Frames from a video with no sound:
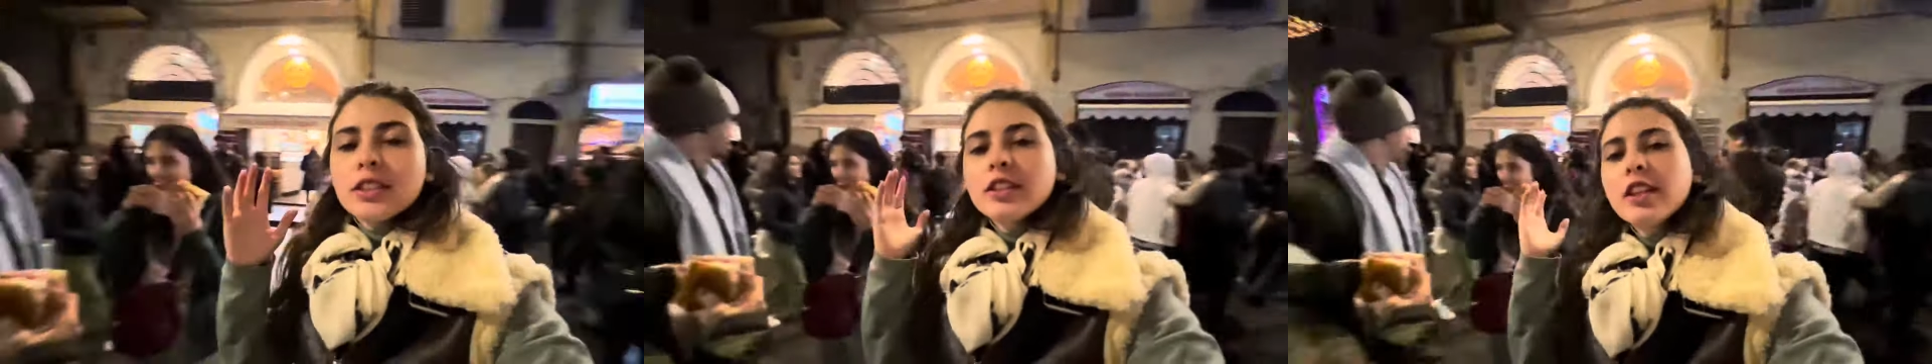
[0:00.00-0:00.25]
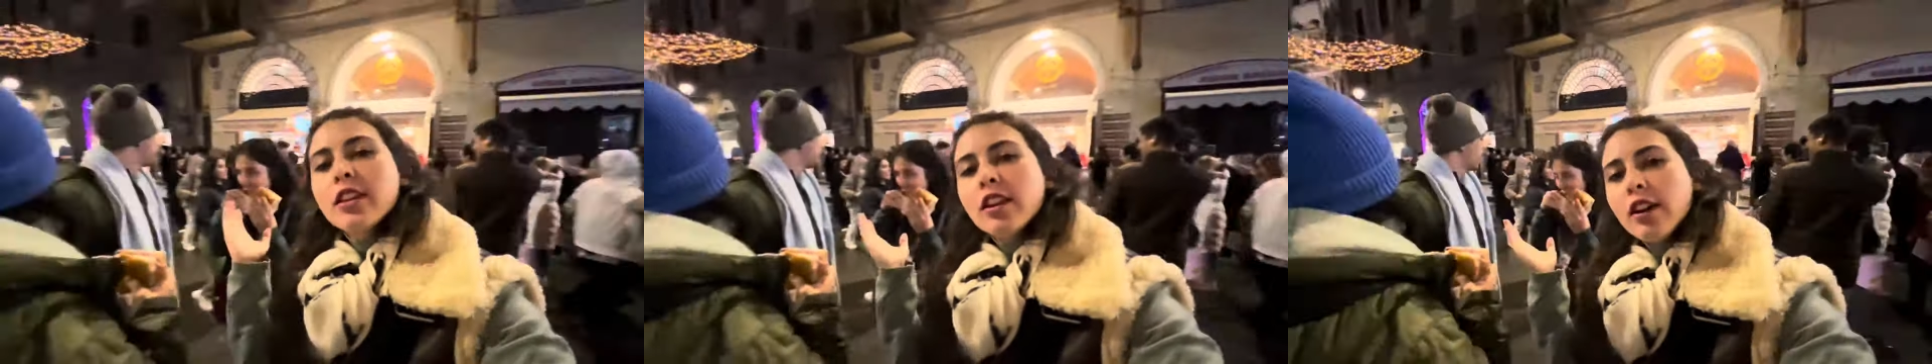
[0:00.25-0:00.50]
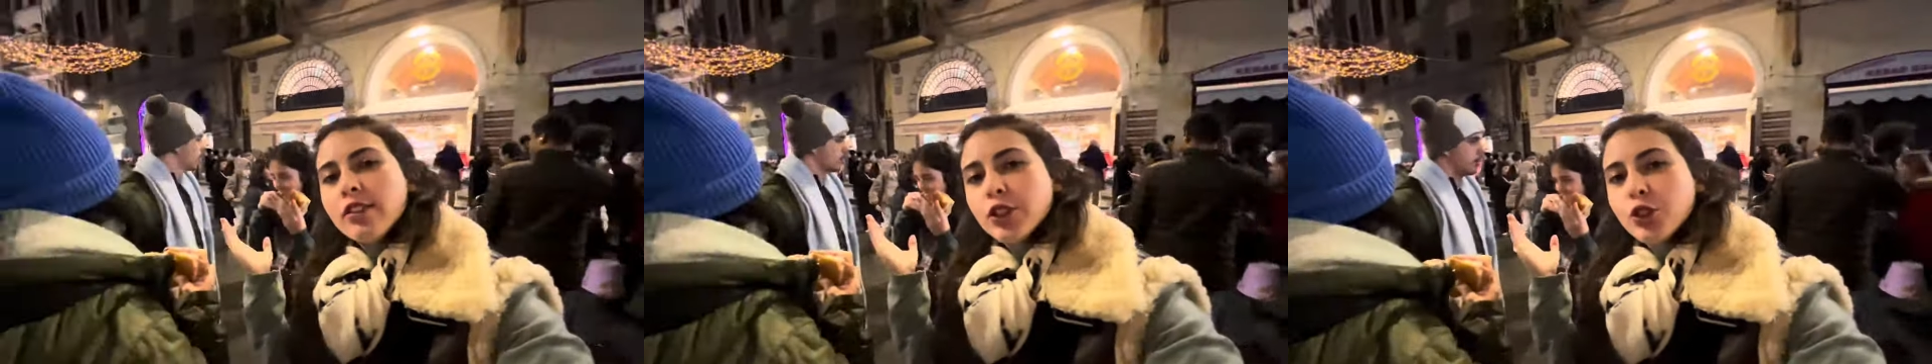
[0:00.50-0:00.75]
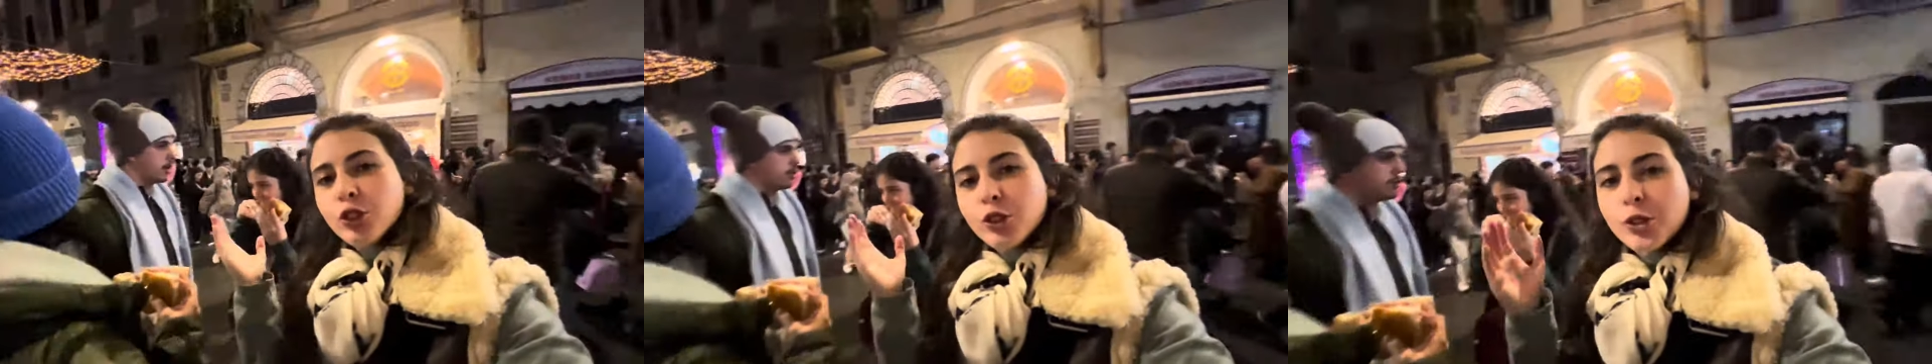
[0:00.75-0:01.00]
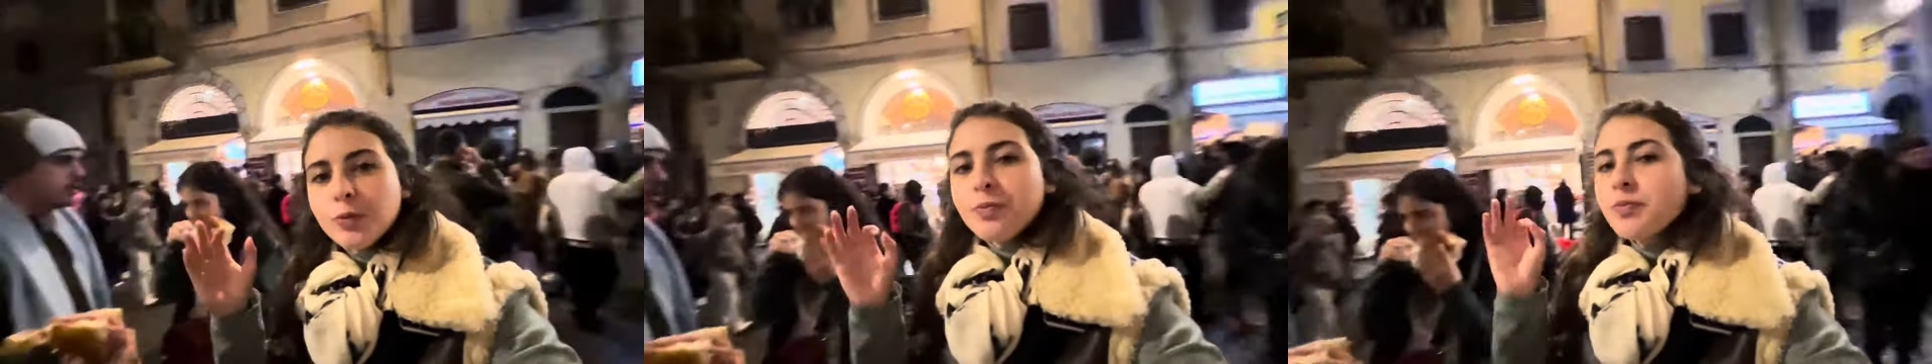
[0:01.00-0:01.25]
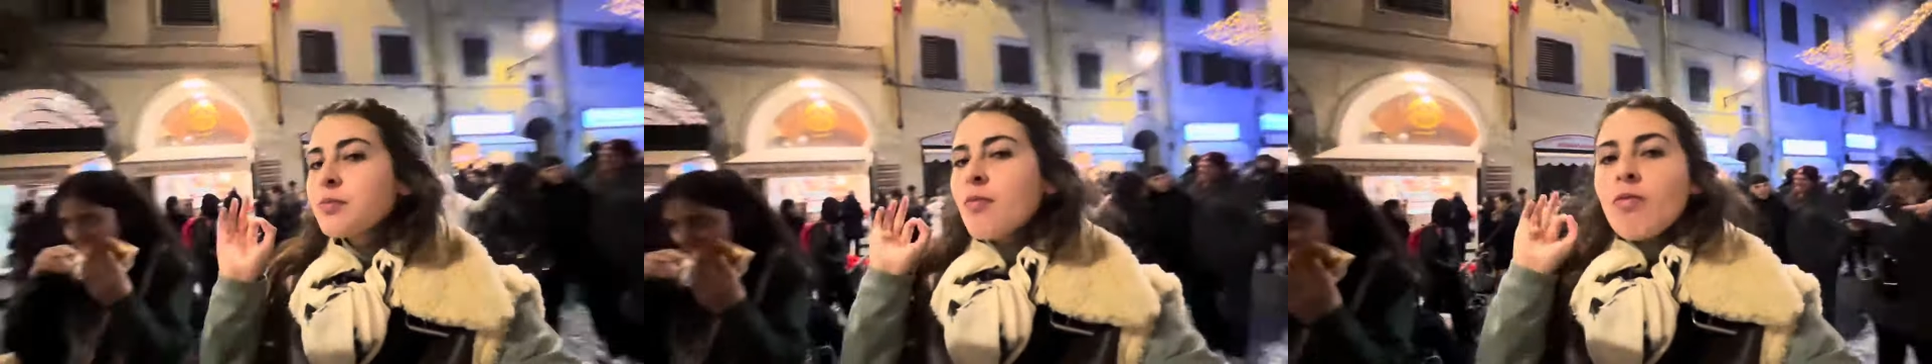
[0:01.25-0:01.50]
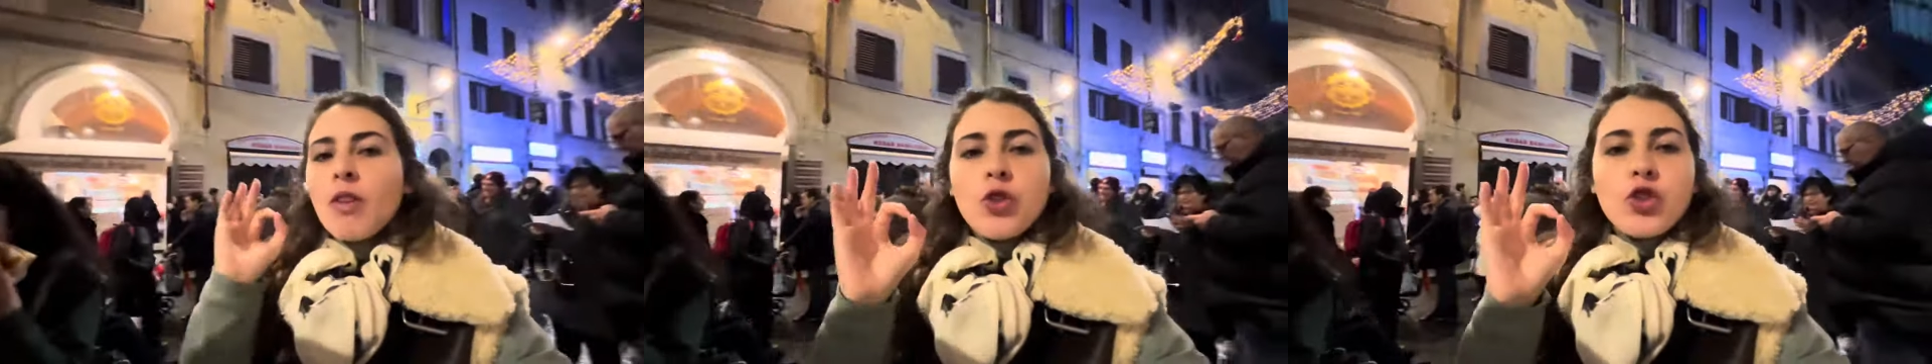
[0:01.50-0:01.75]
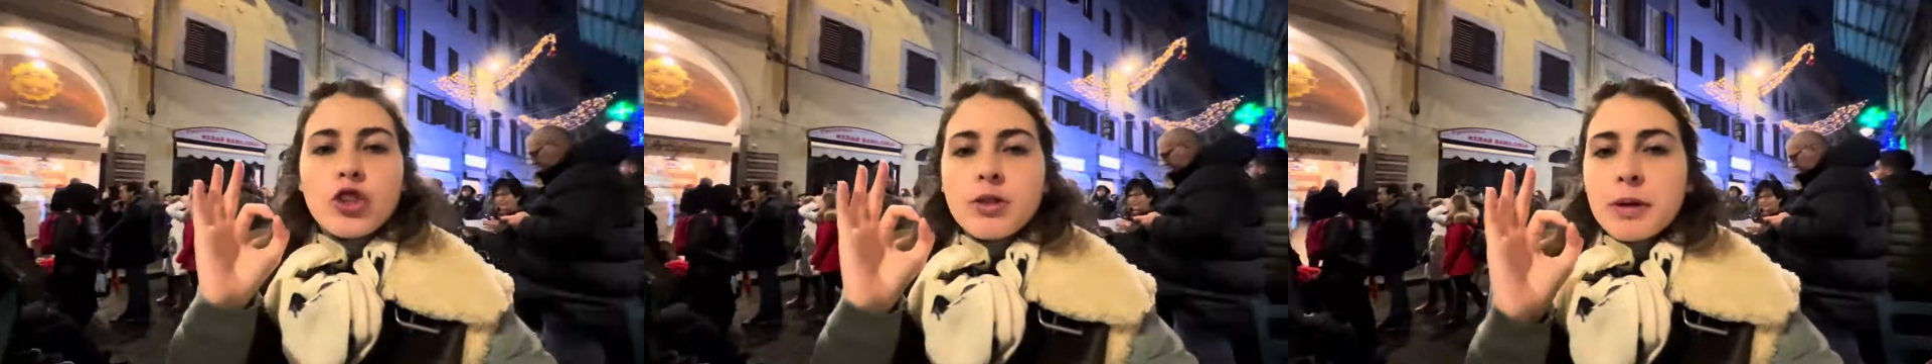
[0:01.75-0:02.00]
They love it too.
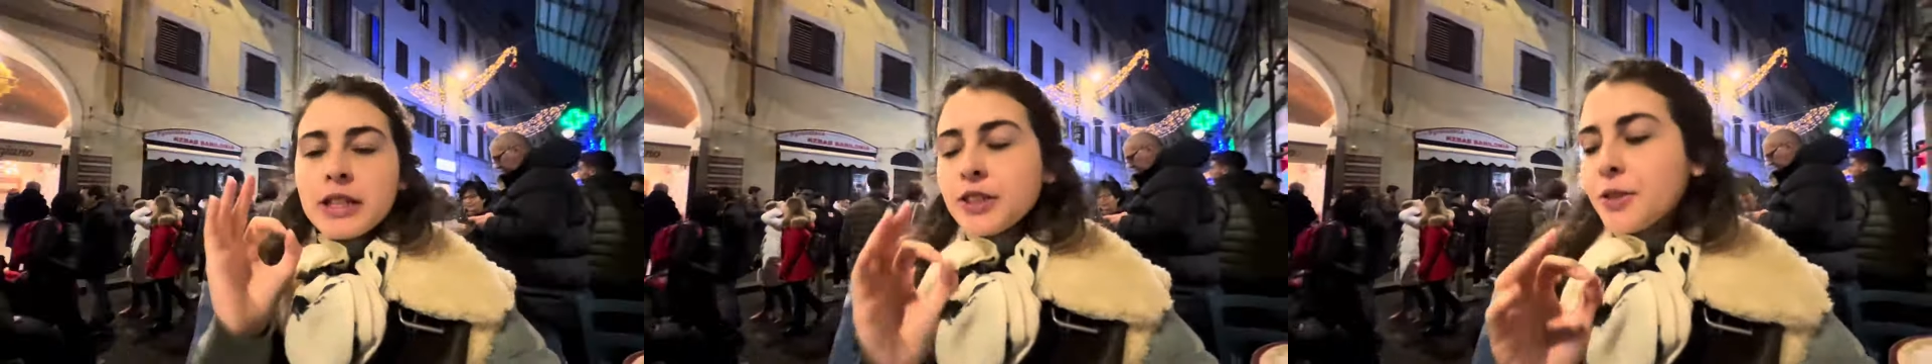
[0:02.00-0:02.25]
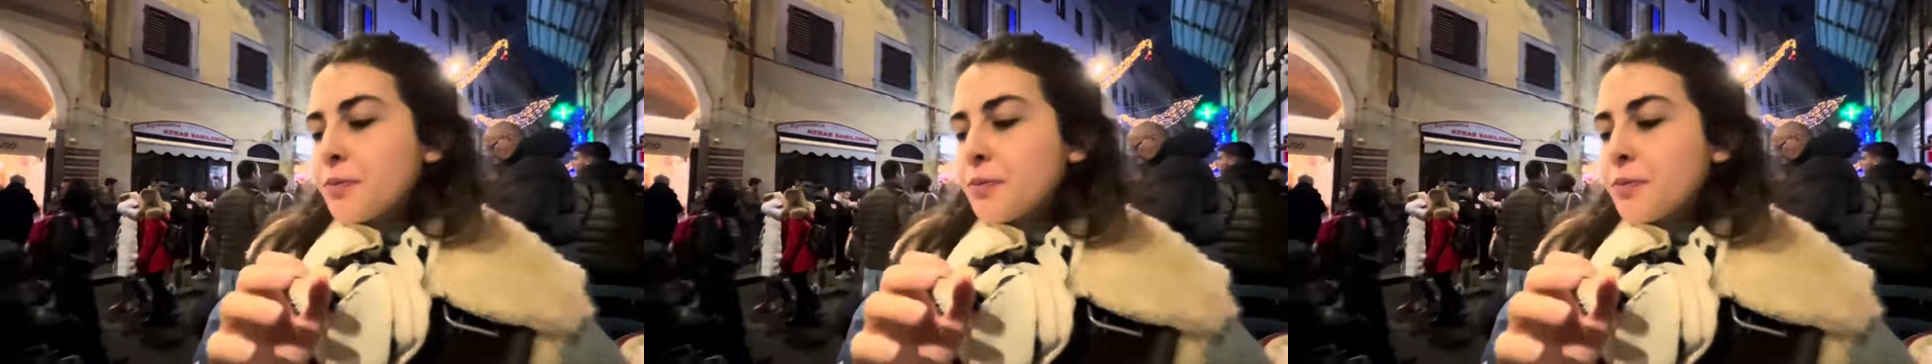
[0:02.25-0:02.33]
Just amazing.